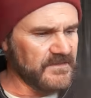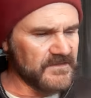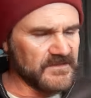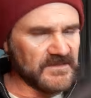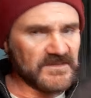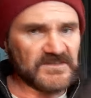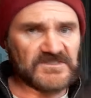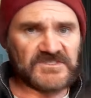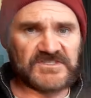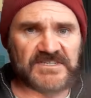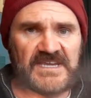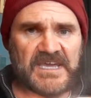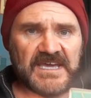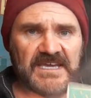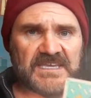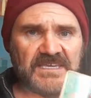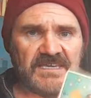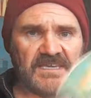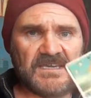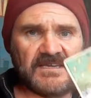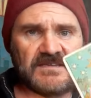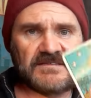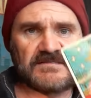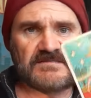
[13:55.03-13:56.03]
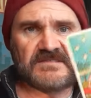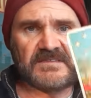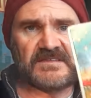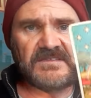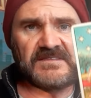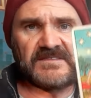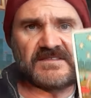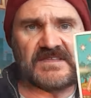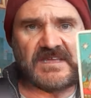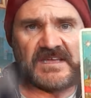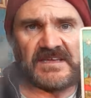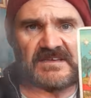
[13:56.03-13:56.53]
There's Jackie.
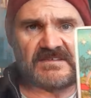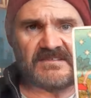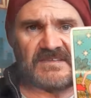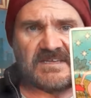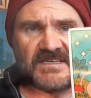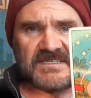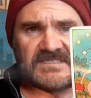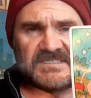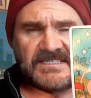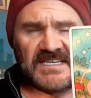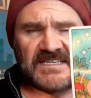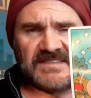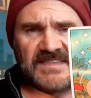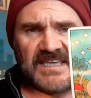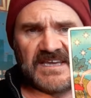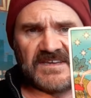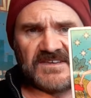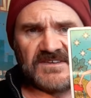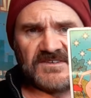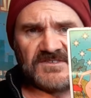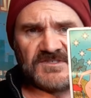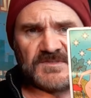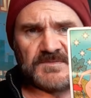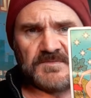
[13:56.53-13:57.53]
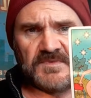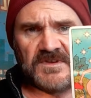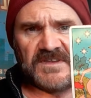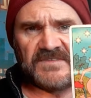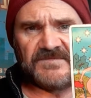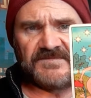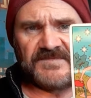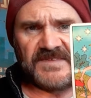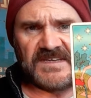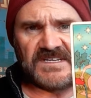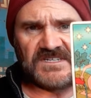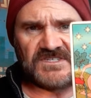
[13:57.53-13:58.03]
That I said that good
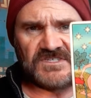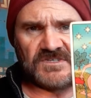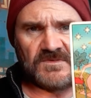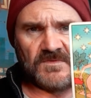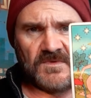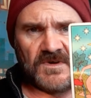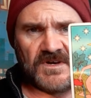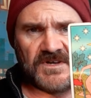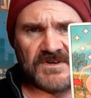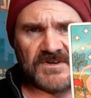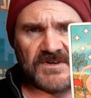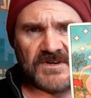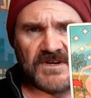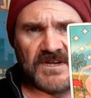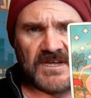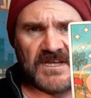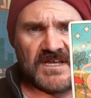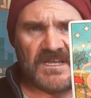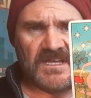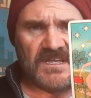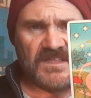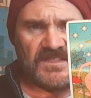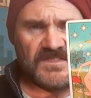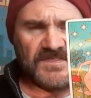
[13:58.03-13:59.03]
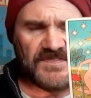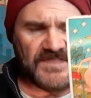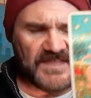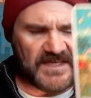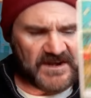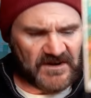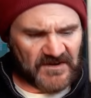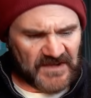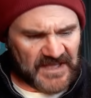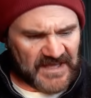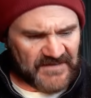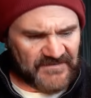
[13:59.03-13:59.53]
spring Fiji water. They
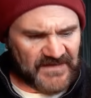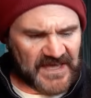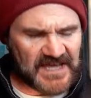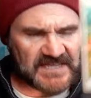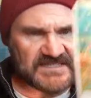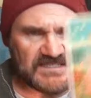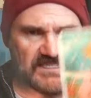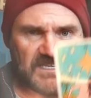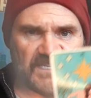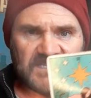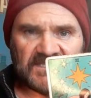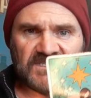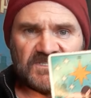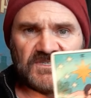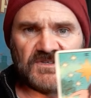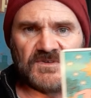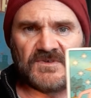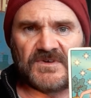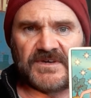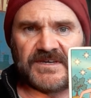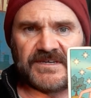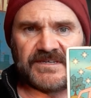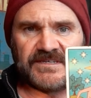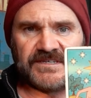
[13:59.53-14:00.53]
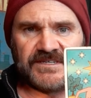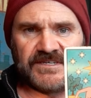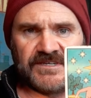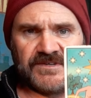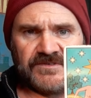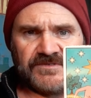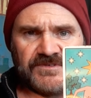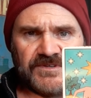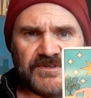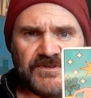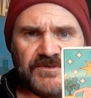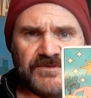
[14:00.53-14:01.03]
don't have access to it.
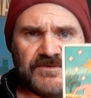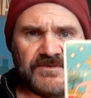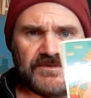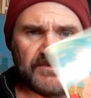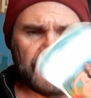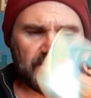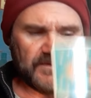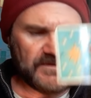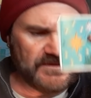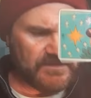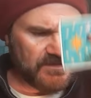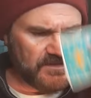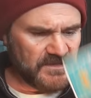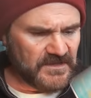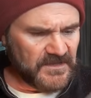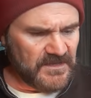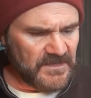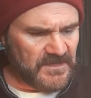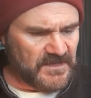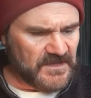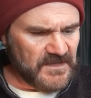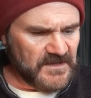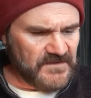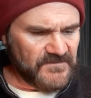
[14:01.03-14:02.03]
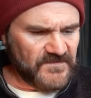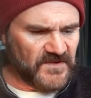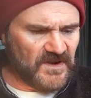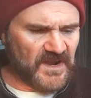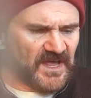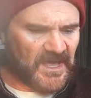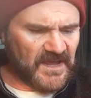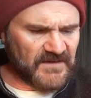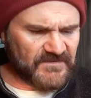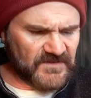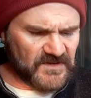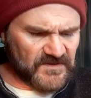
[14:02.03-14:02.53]
You do. For a
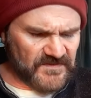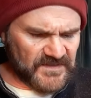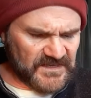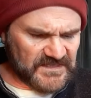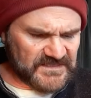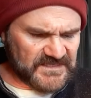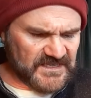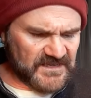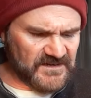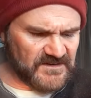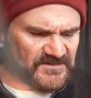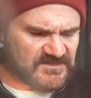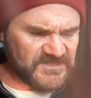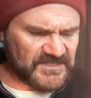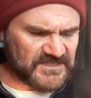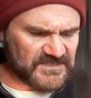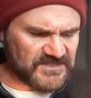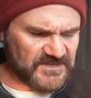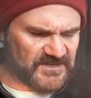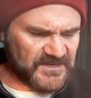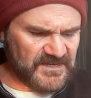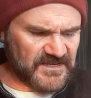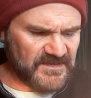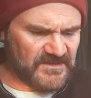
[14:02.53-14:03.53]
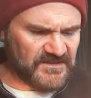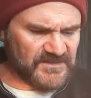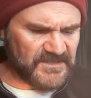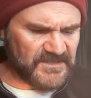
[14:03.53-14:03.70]
lot of you, these energies could heal